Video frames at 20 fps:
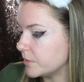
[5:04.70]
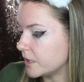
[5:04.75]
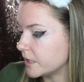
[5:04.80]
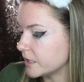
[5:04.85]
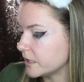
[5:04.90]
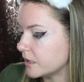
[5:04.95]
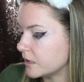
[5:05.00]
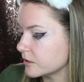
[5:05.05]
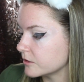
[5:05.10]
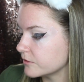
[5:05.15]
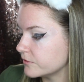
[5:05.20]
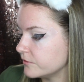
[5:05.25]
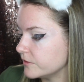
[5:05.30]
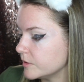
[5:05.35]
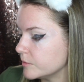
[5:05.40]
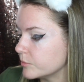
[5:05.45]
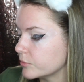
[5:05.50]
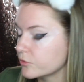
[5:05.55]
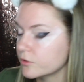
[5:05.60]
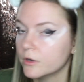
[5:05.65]

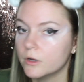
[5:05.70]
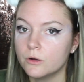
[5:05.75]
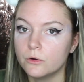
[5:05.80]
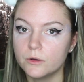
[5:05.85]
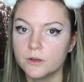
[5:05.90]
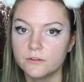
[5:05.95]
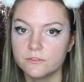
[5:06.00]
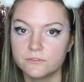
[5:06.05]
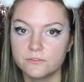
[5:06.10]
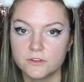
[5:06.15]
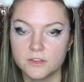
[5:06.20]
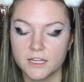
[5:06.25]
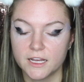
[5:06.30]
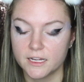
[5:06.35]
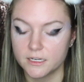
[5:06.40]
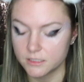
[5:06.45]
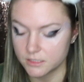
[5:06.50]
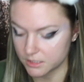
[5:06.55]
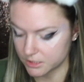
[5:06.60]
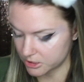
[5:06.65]
Bodyography Pro
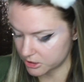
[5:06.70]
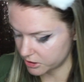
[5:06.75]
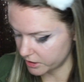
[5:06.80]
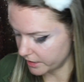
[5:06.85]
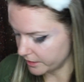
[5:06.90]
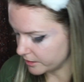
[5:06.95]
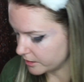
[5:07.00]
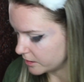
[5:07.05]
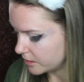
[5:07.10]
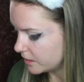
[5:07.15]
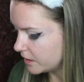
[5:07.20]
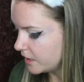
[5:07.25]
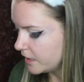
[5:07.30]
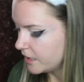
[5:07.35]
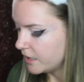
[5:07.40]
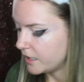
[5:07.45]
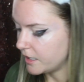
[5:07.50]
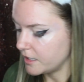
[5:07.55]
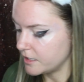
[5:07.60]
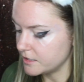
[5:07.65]
Flat Shader
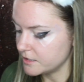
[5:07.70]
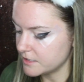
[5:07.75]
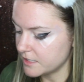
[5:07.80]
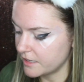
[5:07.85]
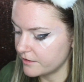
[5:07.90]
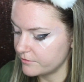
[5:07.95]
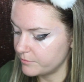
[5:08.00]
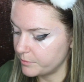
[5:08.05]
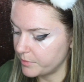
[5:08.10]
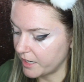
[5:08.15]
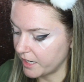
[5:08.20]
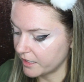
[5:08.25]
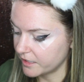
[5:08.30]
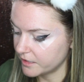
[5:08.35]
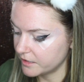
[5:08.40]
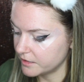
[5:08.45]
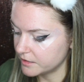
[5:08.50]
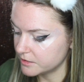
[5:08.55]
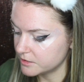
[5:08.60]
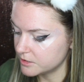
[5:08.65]
and dive back
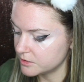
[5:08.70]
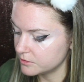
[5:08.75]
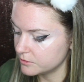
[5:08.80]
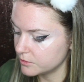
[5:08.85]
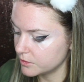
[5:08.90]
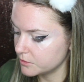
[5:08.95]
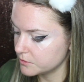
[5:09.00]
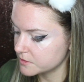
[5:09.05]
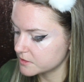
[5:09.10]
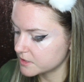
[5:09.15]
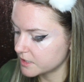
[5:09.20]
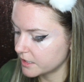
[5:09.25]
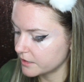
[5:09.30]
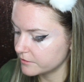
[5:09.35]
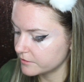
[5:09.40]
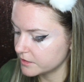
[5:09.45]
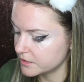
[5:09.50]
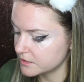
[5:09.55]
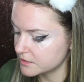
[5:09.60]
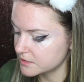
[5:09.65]
into
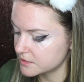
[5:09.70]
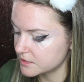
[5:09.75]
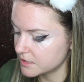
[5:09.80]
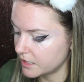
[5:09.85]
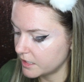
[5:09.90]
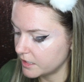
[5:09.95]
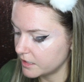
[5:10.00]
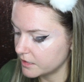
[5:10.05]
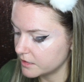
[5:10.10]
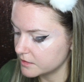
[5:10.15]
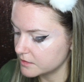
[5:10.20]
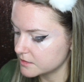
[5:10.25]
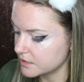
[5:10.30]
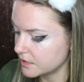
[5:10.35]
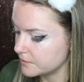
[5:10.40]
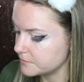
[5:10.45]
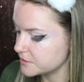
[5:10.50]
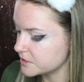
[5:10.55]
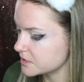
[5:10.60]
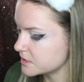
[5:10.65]
Osiris, and
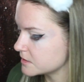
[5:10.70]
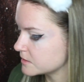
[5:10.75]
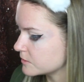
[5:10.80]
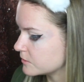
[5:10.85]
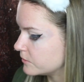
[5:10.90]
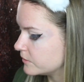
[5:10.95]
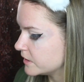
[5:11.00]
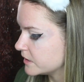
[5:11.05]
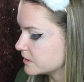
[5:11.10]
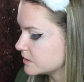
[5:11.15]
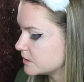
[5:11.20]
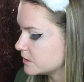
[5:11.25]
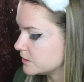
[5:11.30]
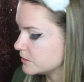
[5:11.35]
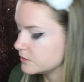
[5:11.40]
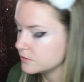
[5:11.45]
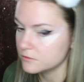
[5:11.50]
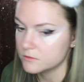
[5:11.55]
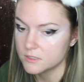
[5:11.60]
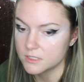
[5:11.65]
I'm just going to
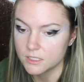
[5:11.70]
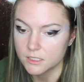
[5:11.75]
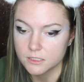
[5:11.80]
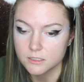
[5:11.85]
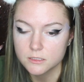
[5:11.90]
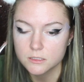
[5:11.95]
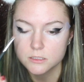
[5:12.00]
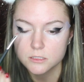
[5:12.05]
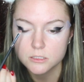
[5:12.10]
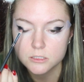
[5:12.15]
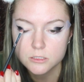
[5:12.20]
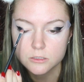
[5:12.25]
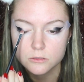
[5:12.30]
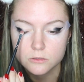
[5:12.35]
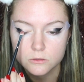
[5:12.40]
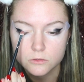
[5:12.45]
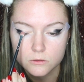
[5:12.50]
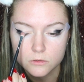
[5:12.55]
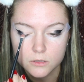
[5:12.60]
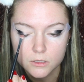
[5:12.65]
use this
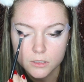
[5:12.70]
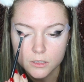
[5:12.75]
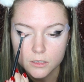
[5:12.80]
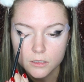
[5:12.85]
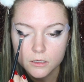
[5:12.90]
to